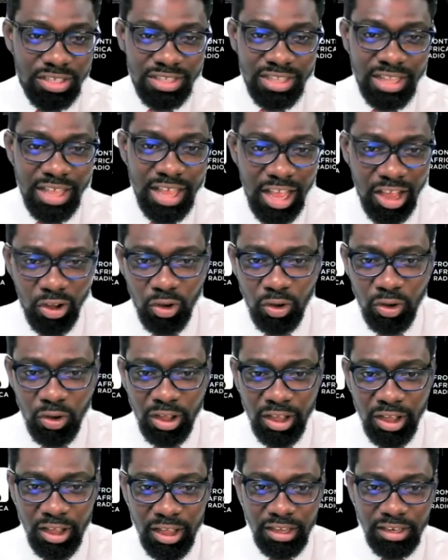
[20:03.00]
now
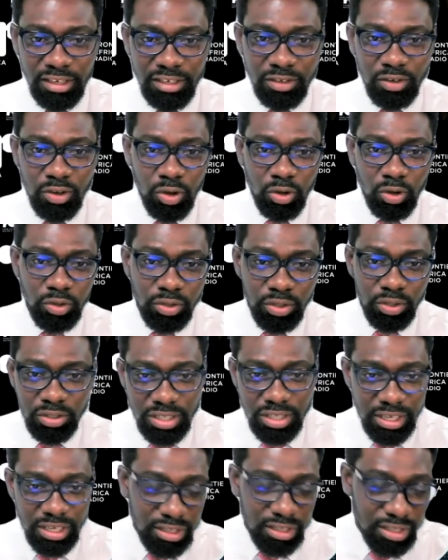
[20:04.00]
and go
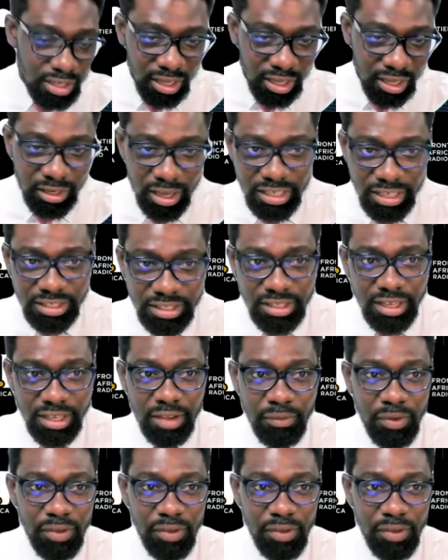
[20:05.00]
see the headlines there.